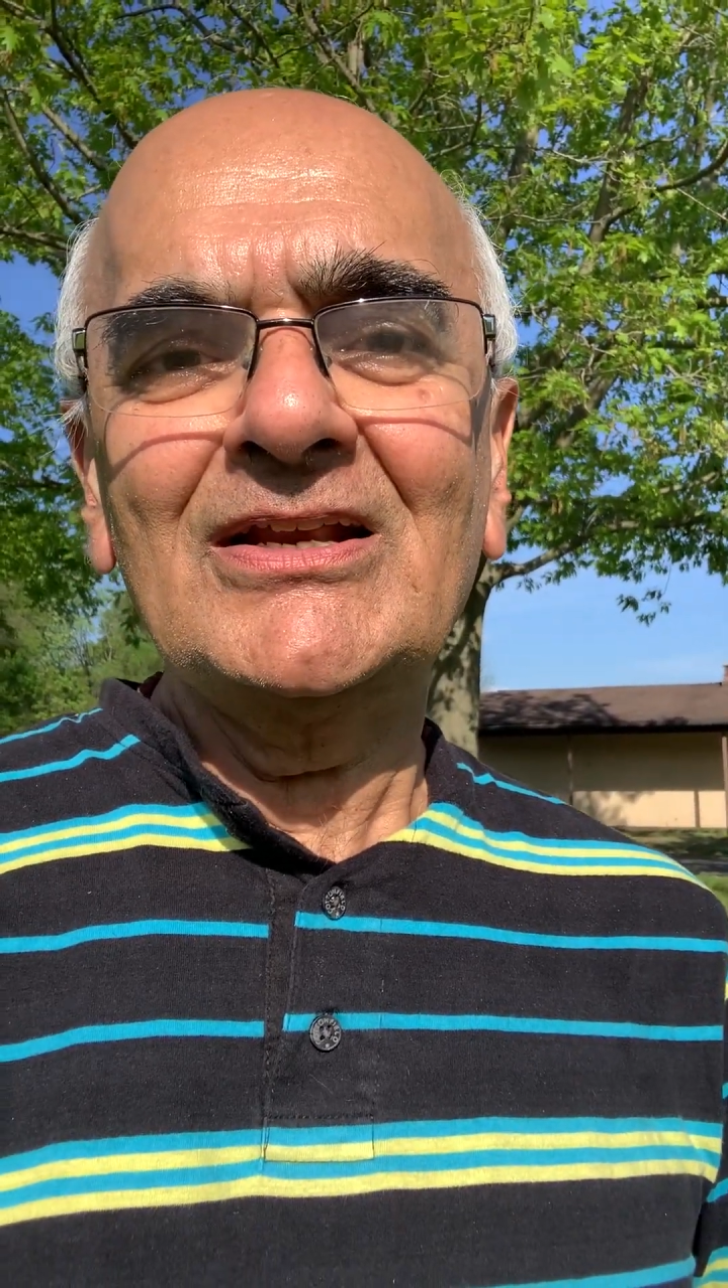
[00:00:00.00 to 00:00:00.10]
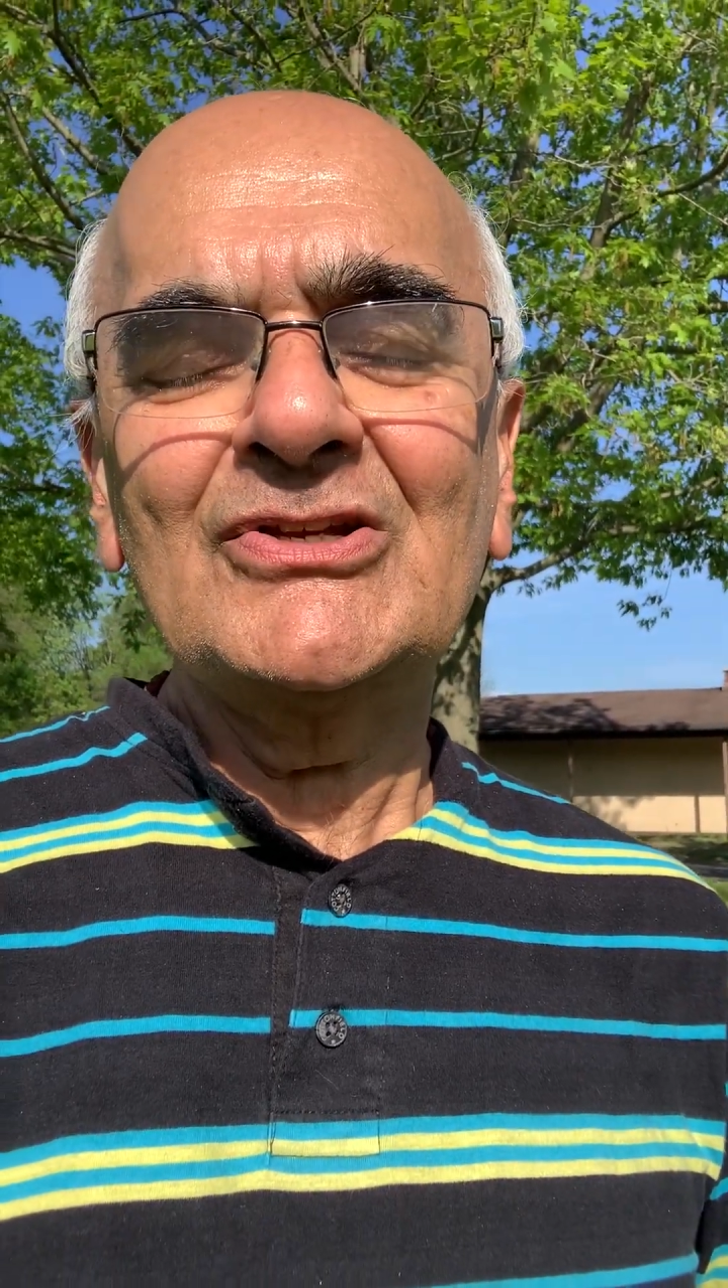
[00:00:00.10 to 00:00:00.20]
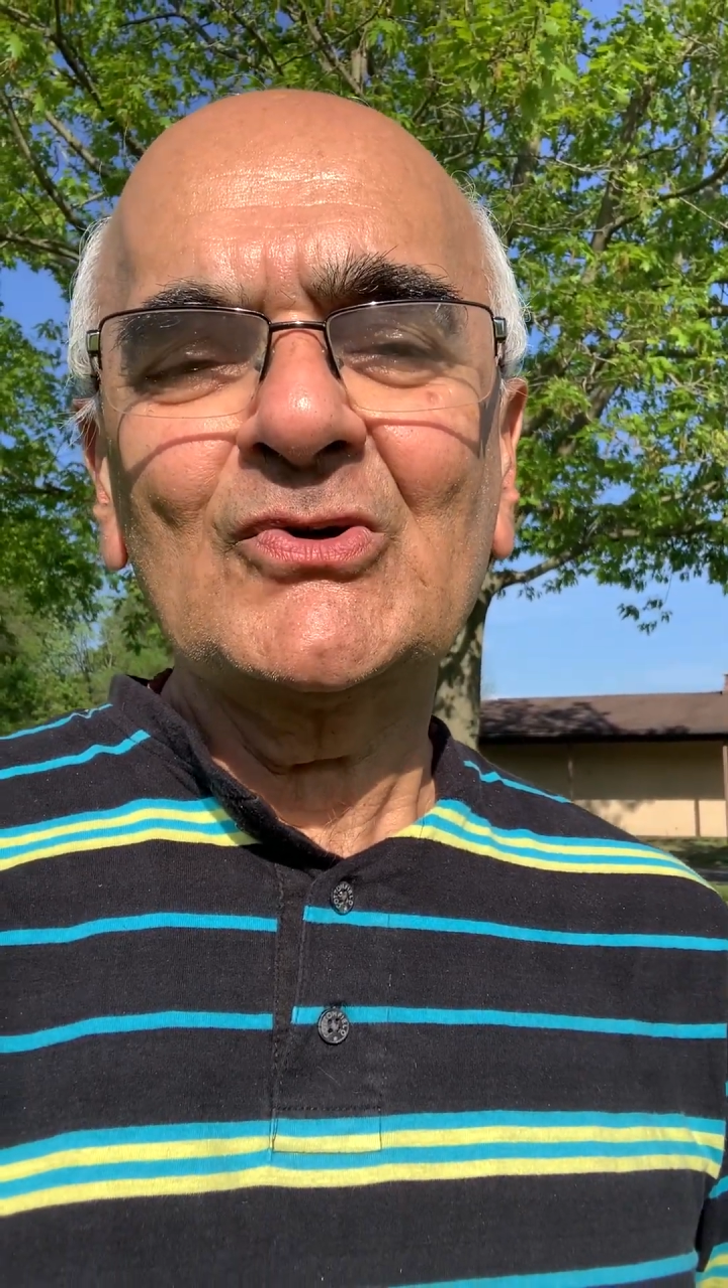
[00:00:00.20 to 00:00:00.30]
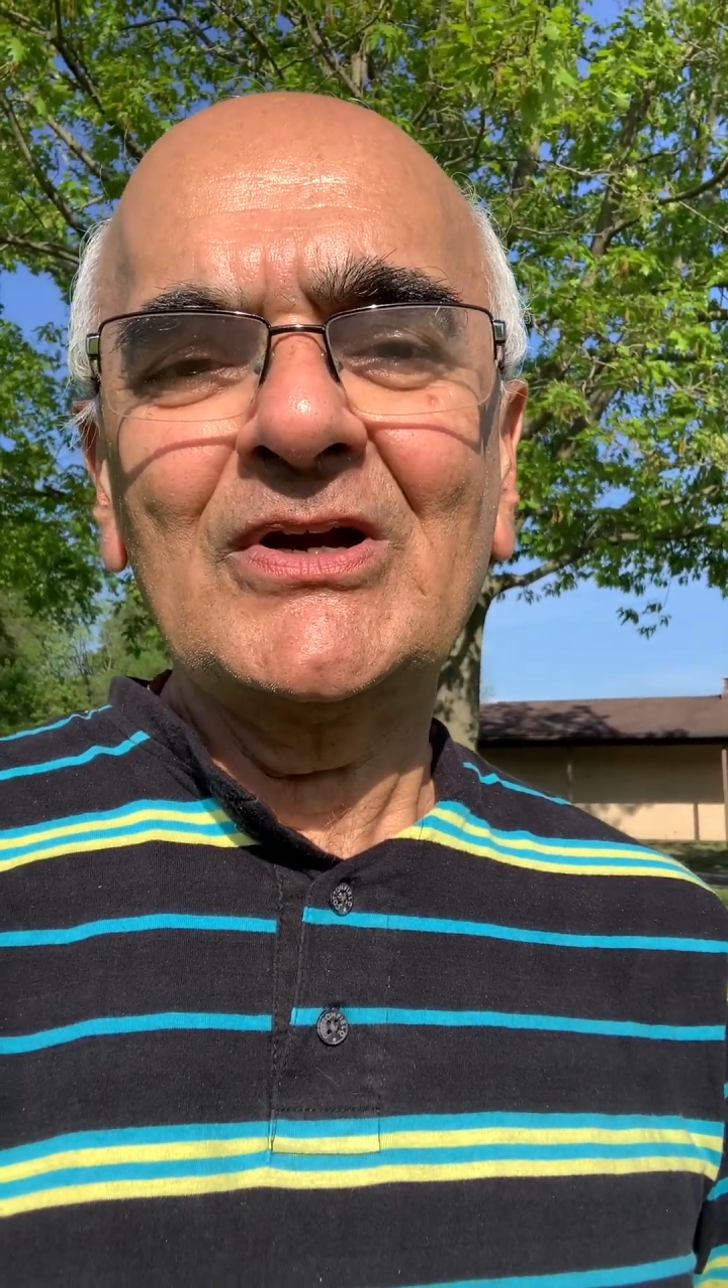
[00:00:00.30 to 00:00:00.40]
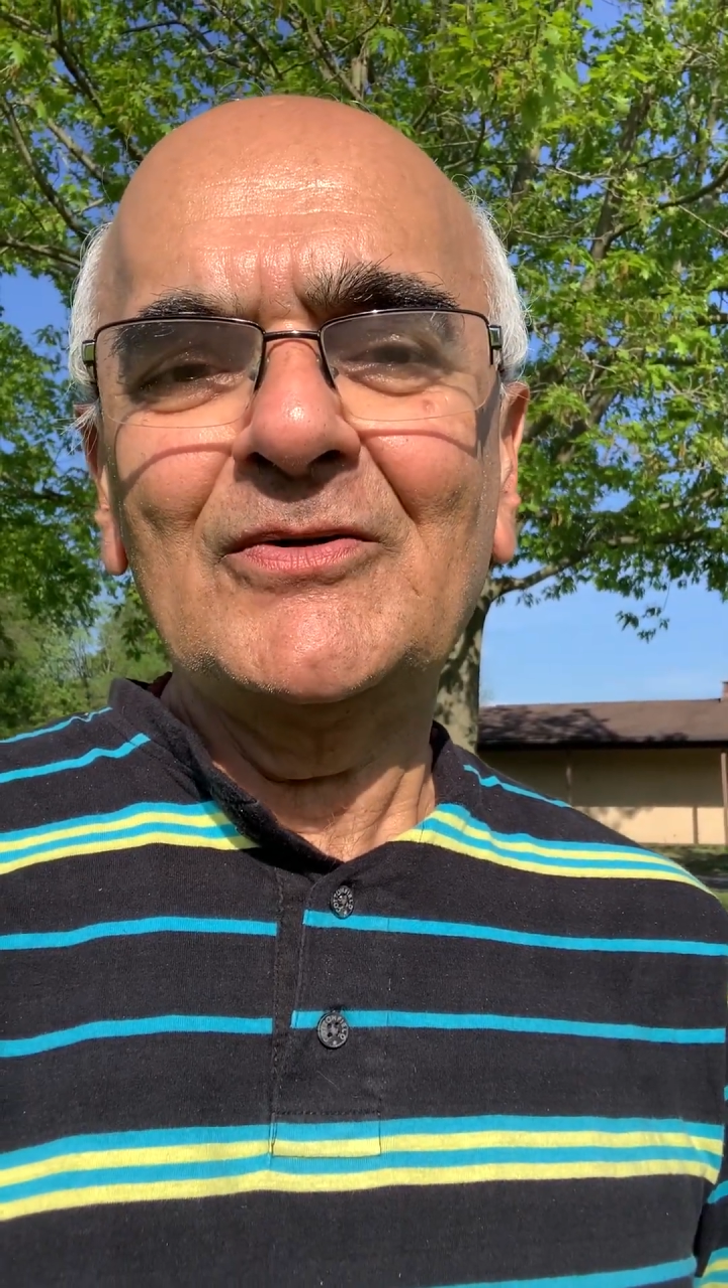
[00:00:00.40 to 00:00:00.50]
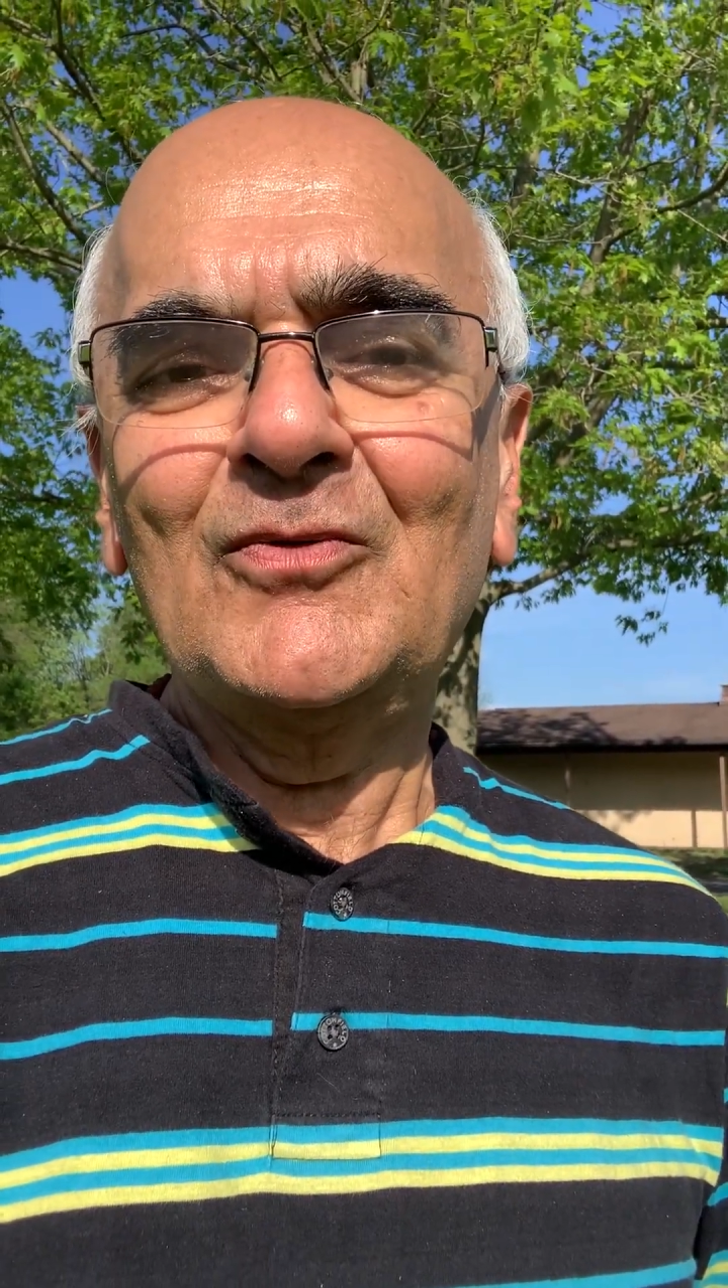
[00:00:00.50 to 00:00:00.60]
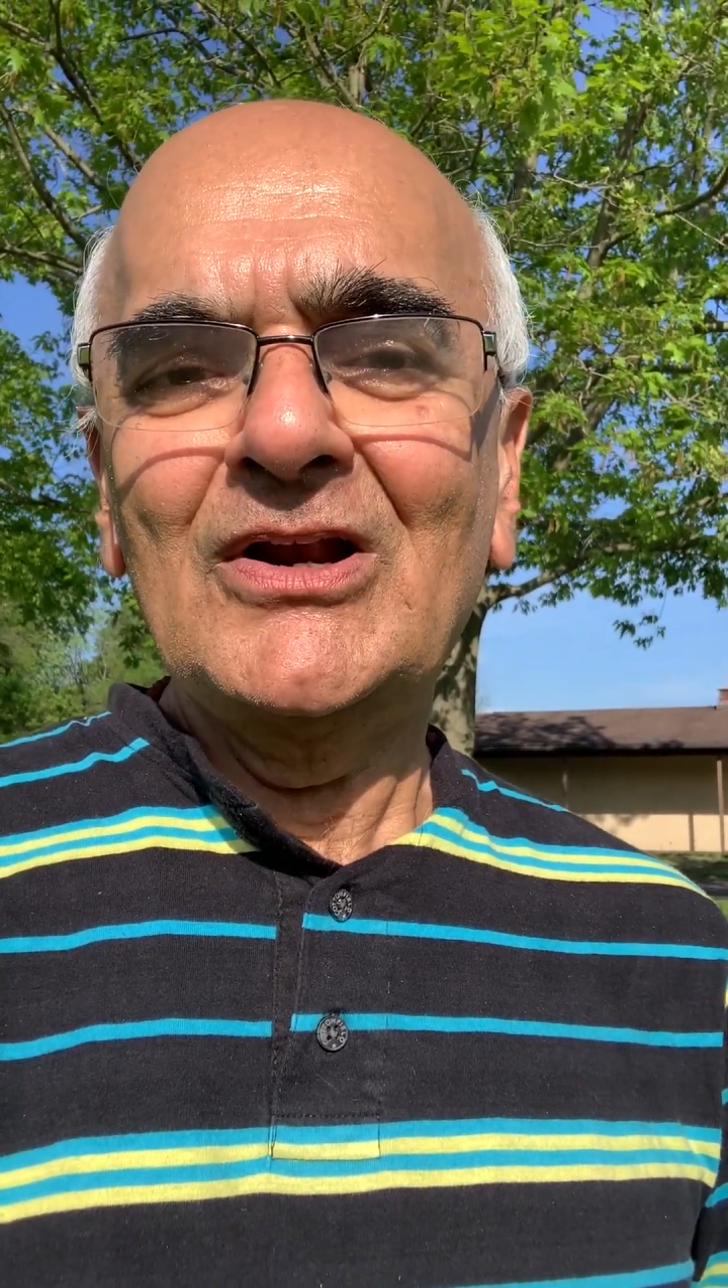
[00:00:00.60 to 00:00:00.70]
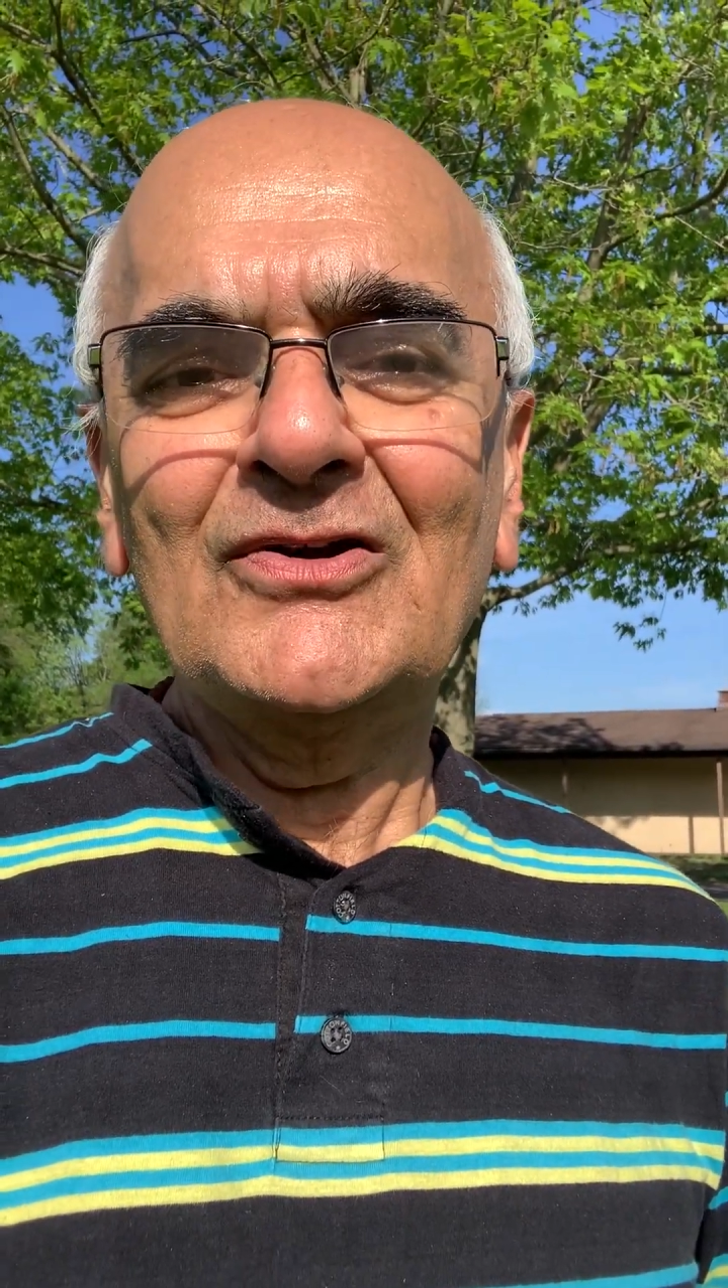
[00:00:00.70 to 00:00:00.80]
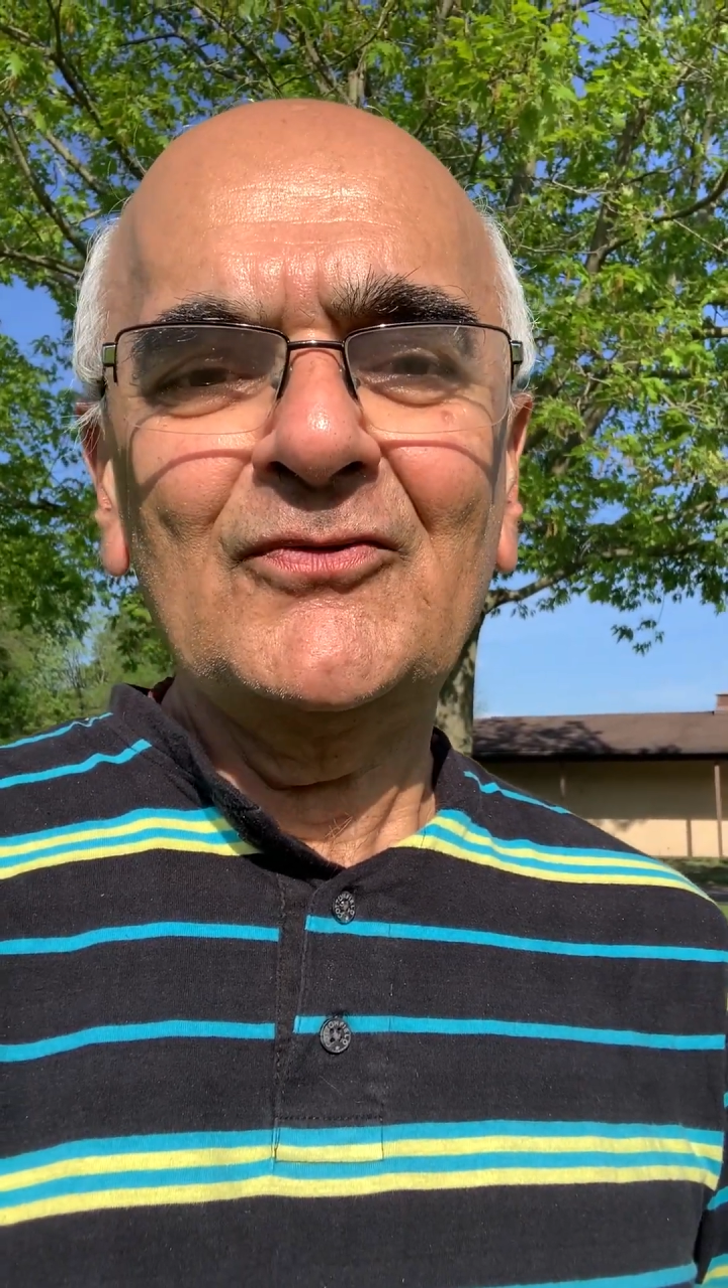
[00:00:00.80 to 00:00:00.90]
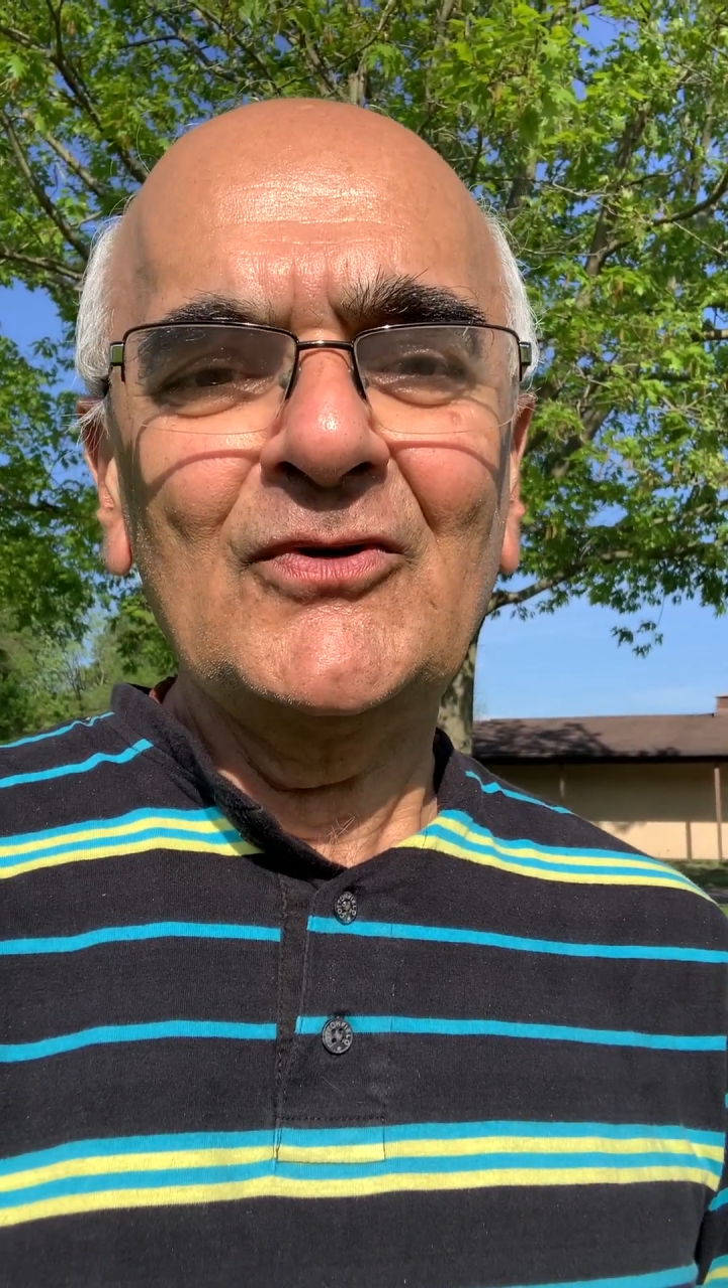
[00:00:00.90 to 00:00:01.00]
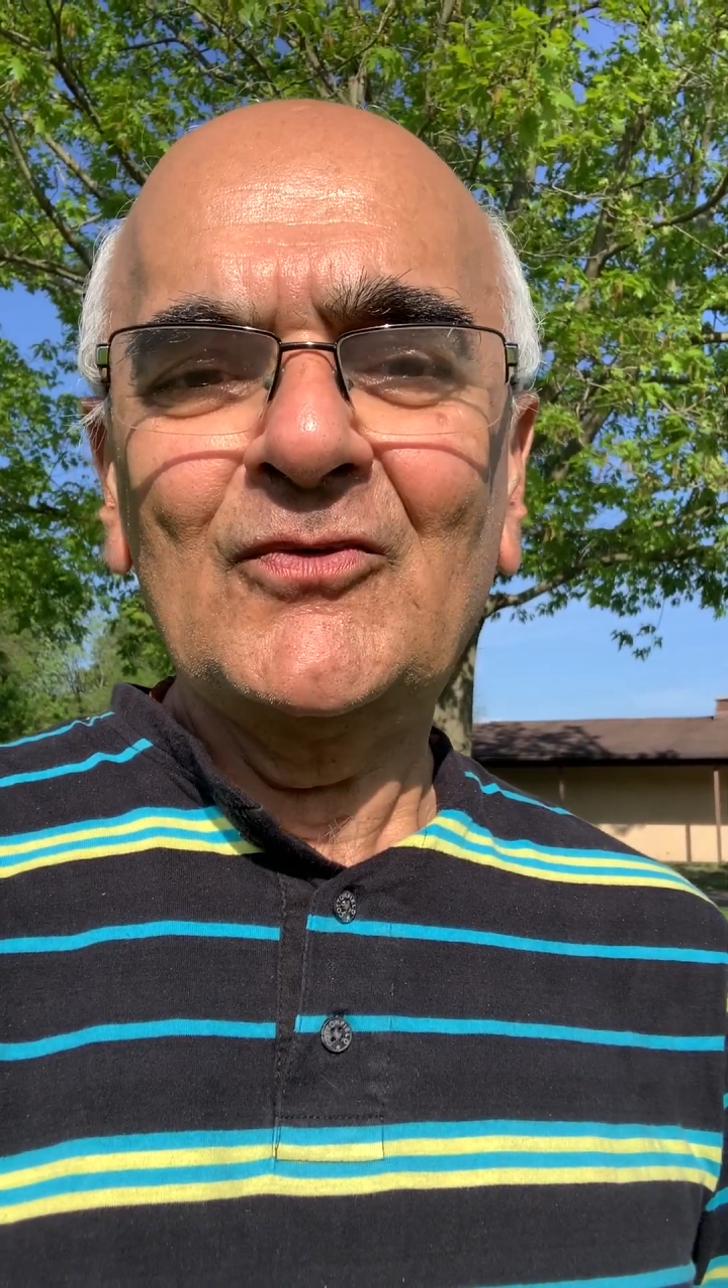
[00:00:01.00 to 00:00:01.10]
enjoy a wonderful,